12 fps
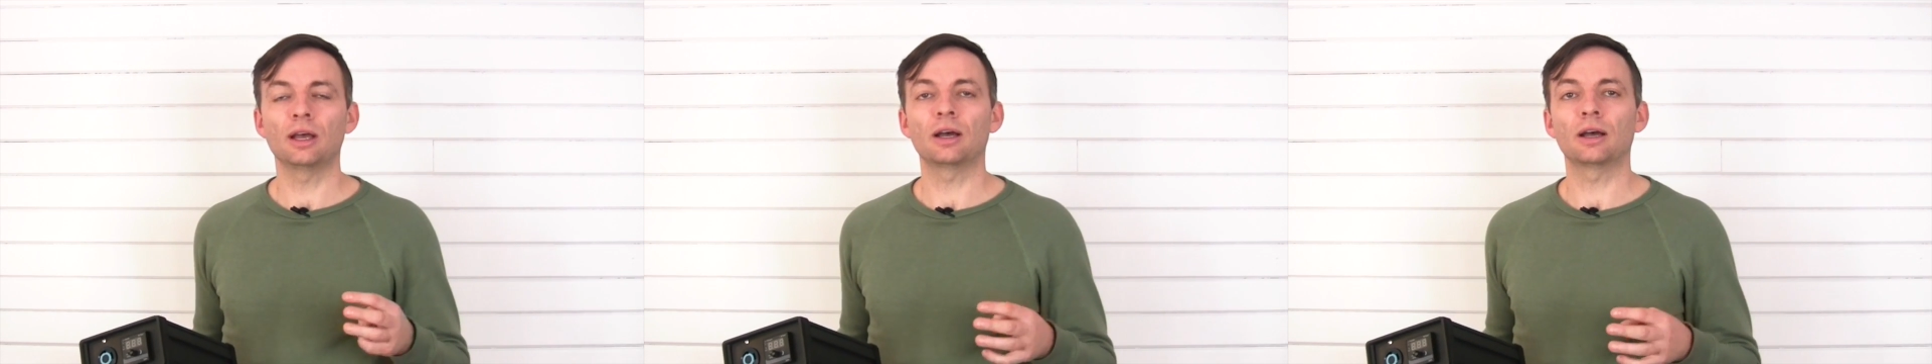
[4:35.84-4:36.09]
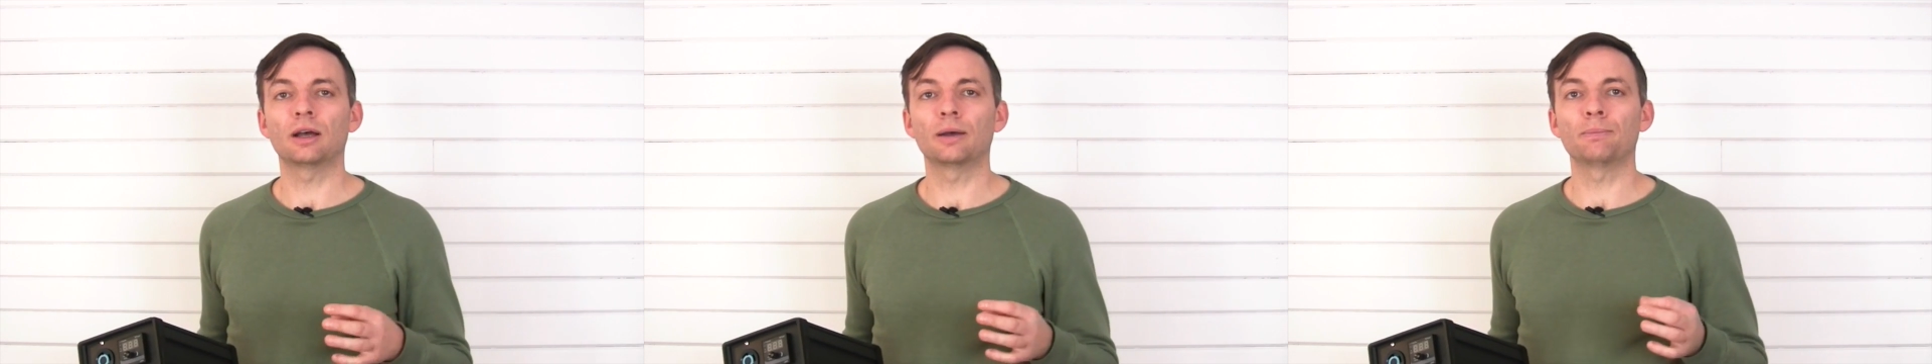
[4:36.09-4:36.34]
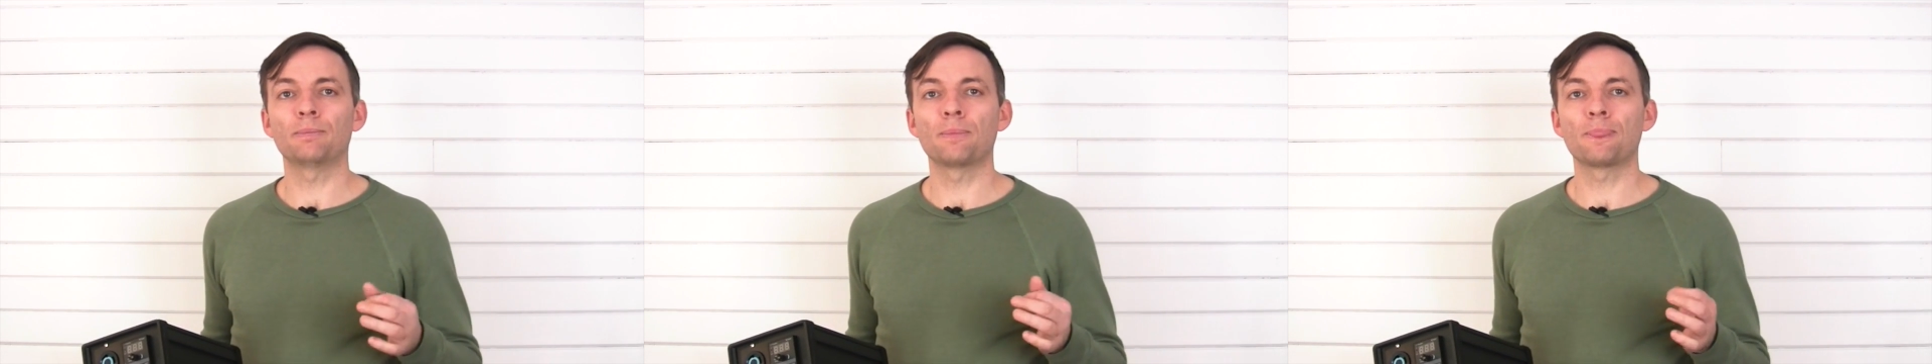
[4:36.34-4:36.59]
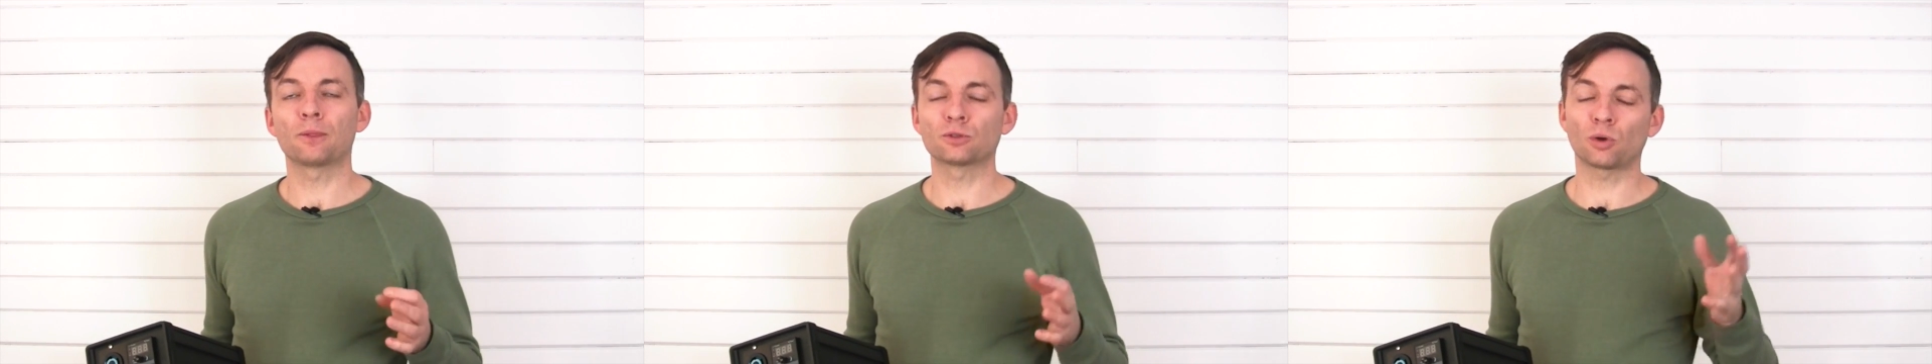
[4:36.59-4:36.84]
um,
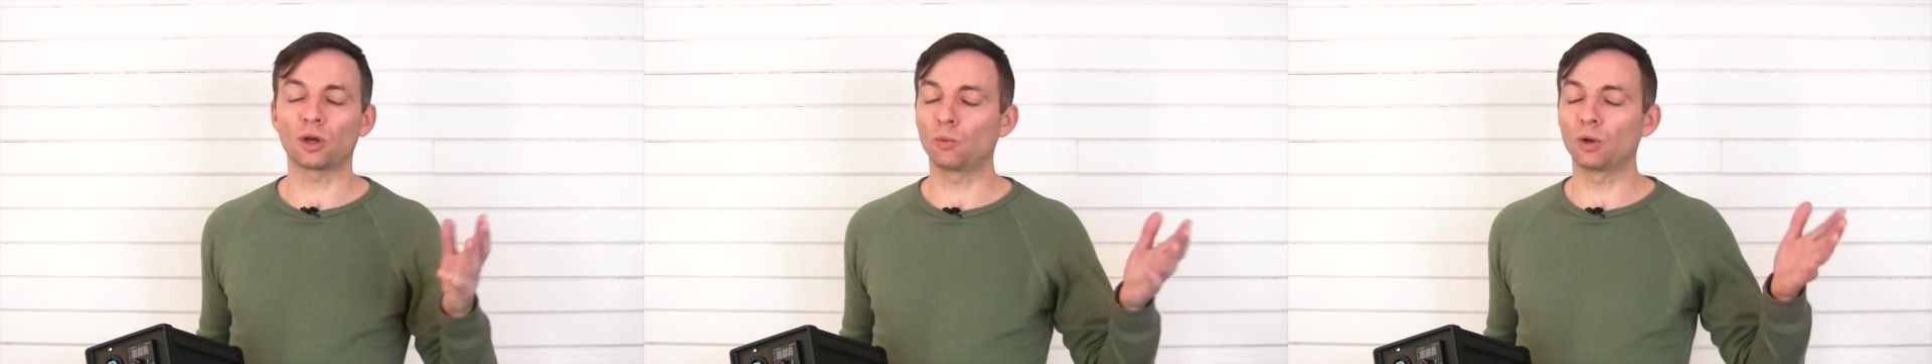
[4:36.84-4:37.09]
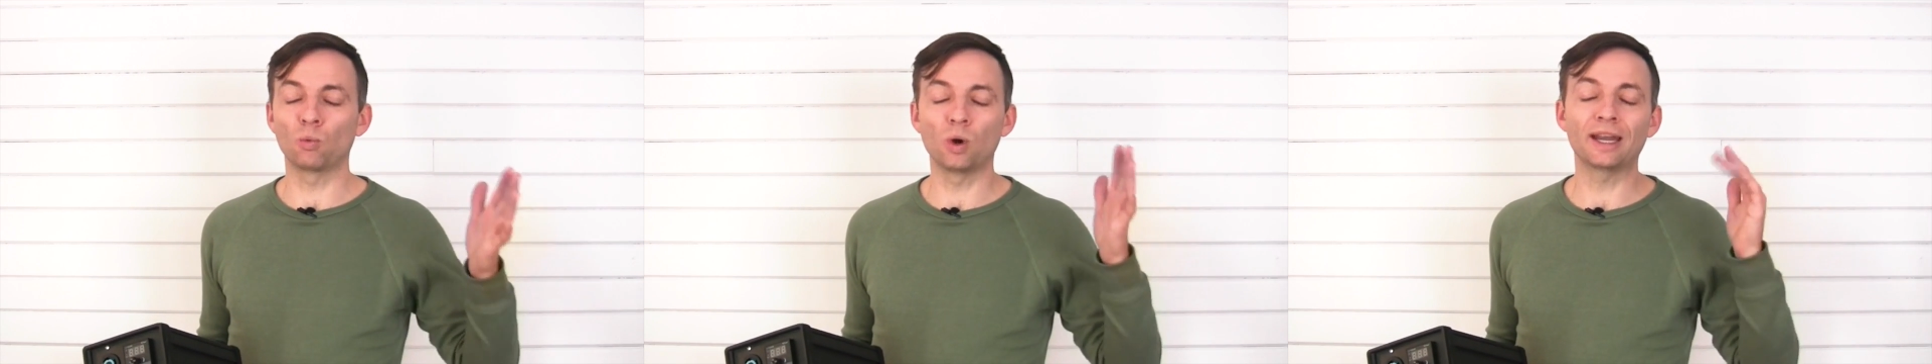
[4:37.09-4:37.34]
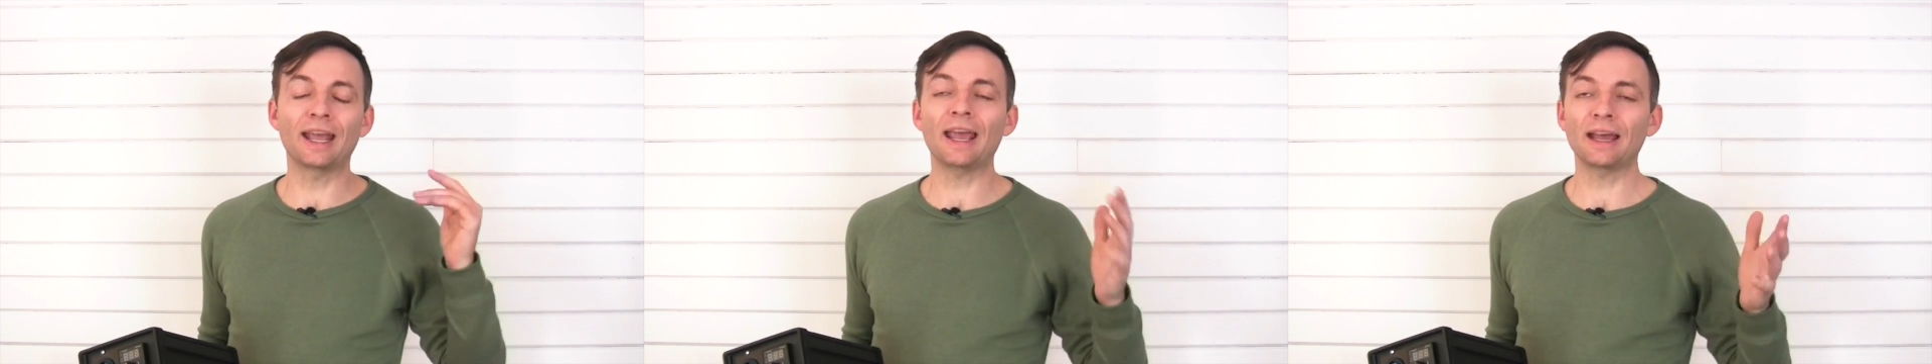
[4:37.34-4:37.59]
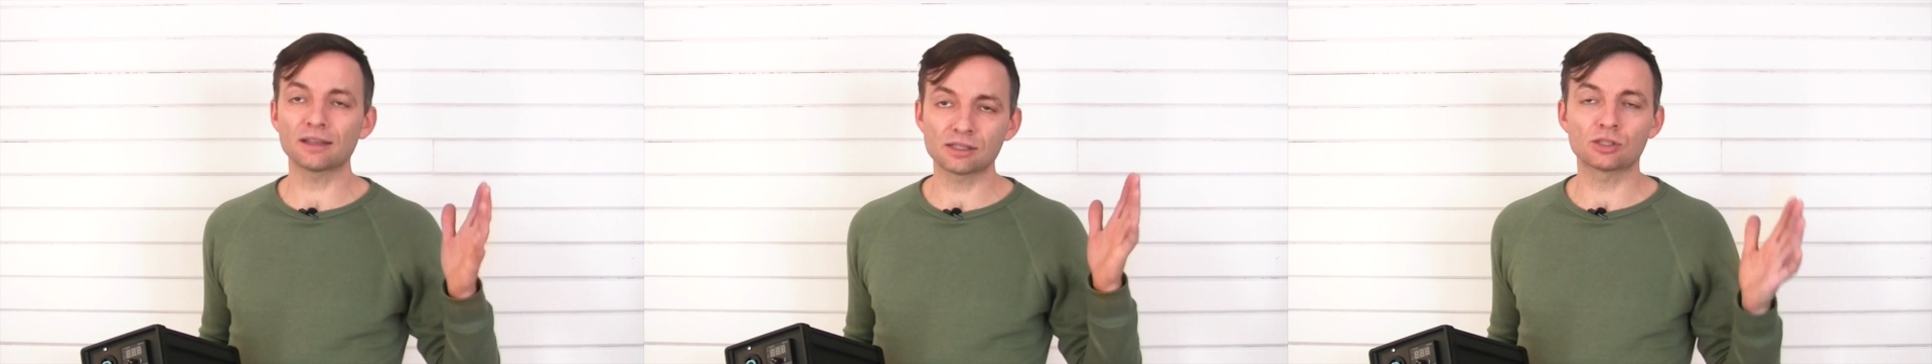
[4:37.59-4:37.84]
sorry, when one
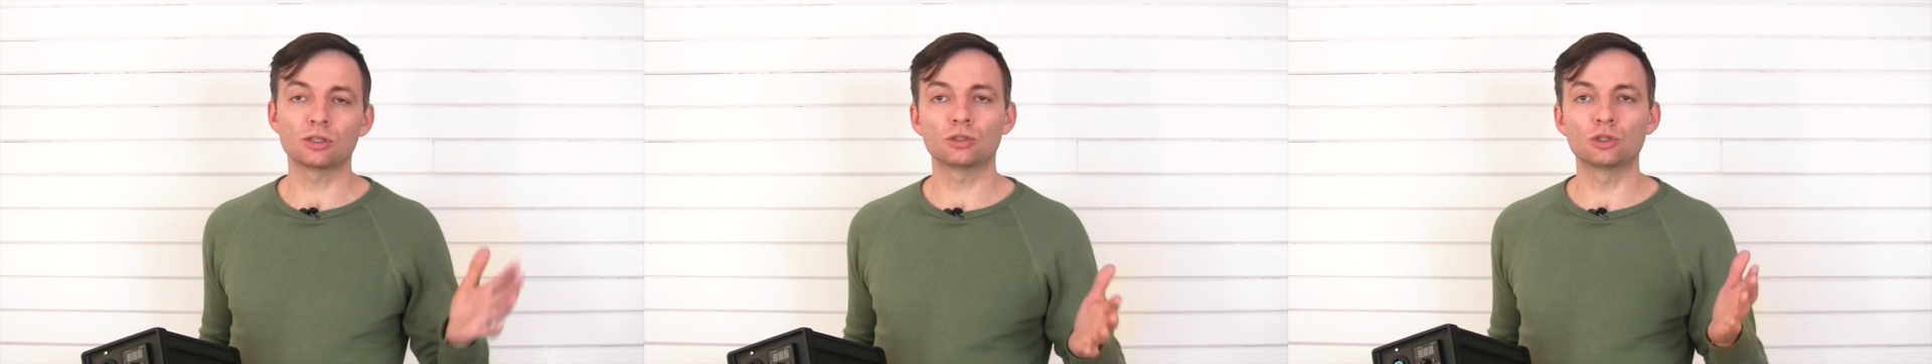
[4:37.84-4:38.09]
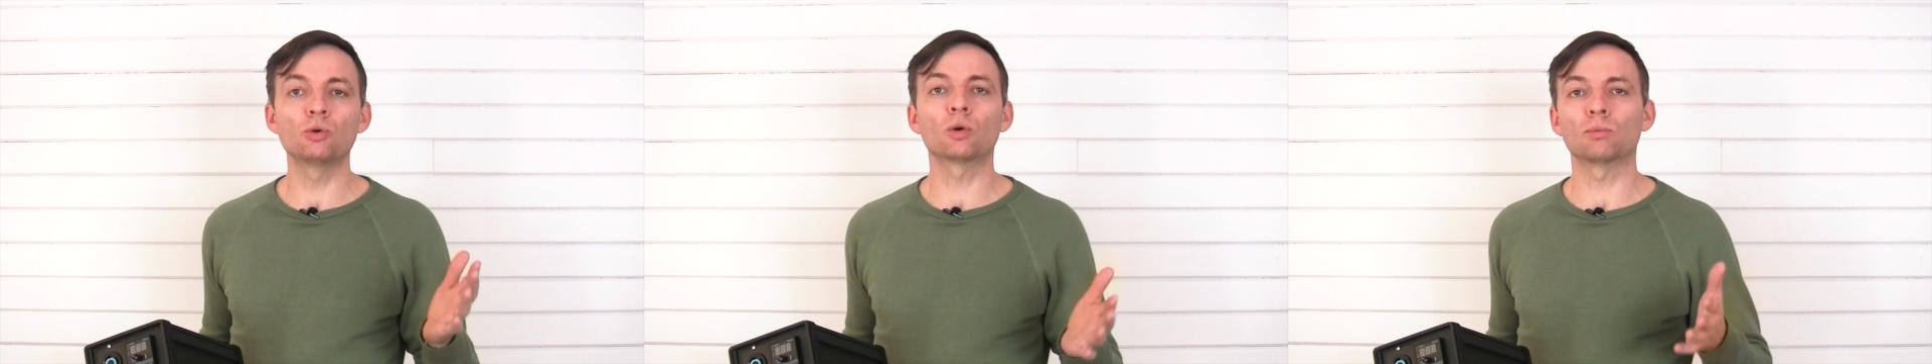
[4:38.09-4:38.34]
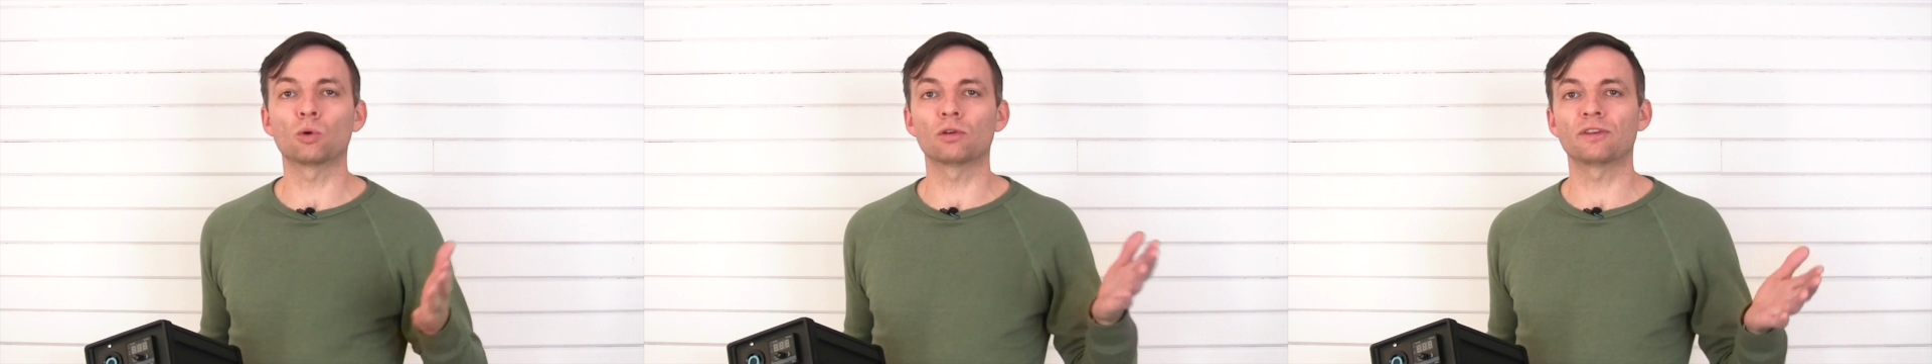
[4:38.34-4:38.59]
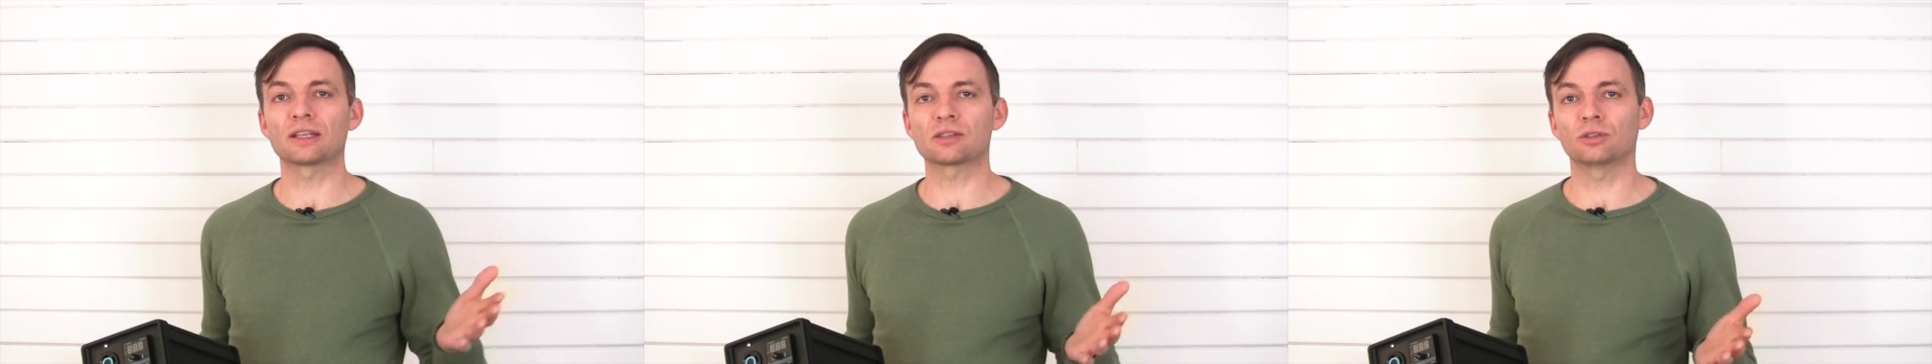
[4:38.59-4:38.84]
has two or more
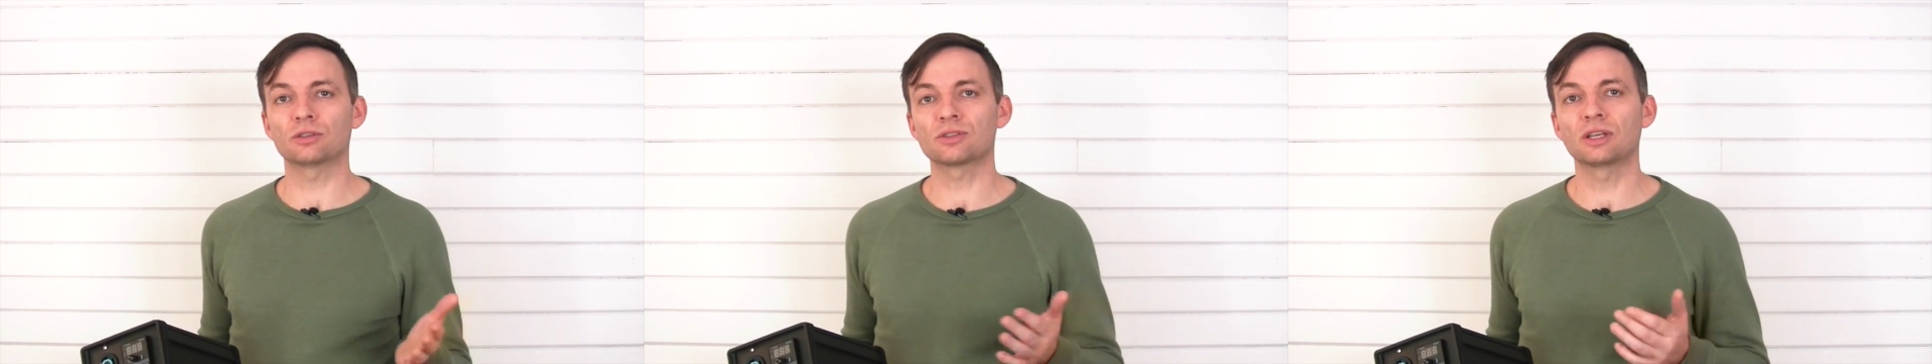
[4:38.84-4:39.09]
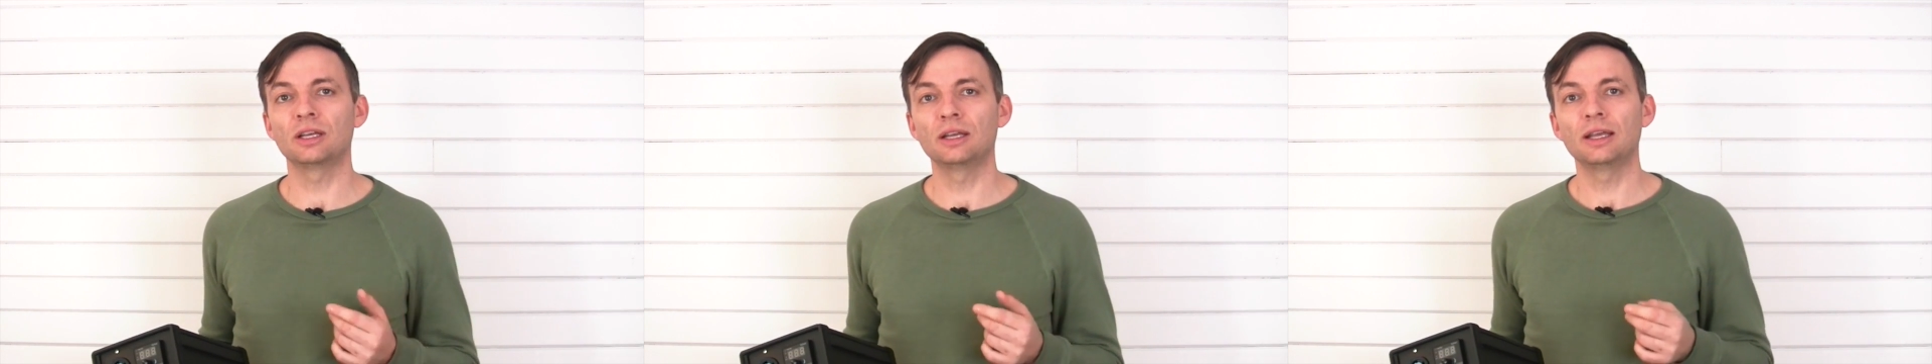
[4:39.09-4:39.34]
vessels